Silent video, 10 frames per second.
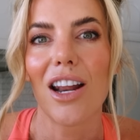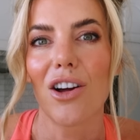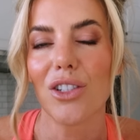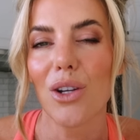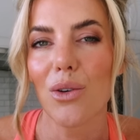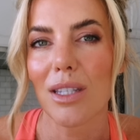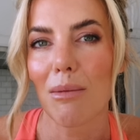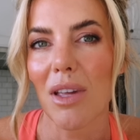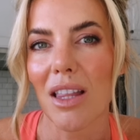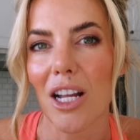It also is
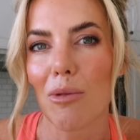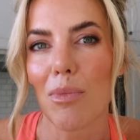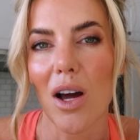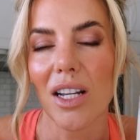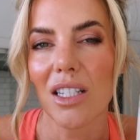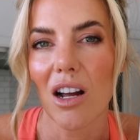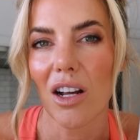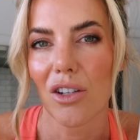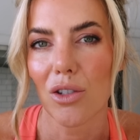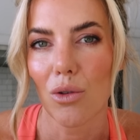something that your body's not
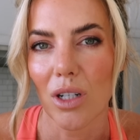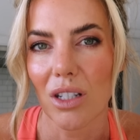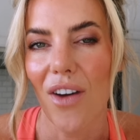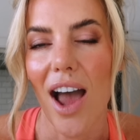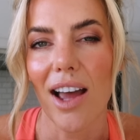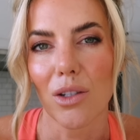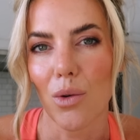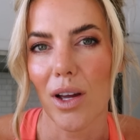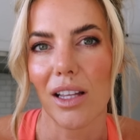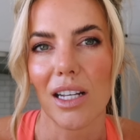gonna store as fat as
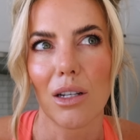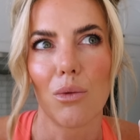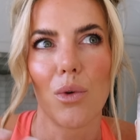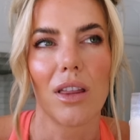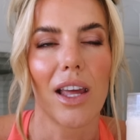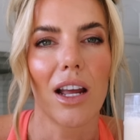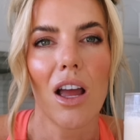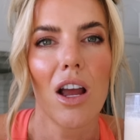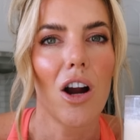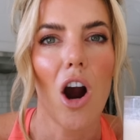quickly as it would like
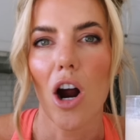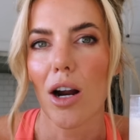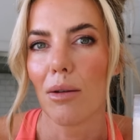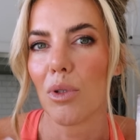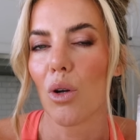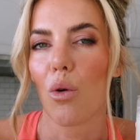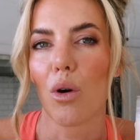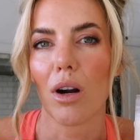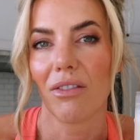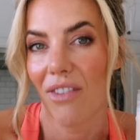carbs
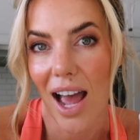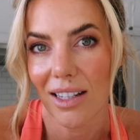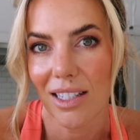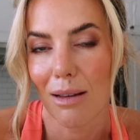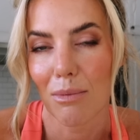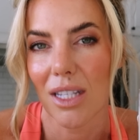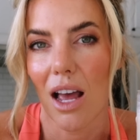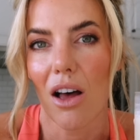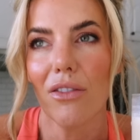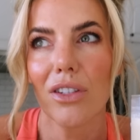or fats
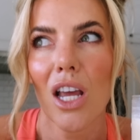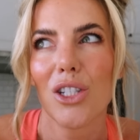themselves.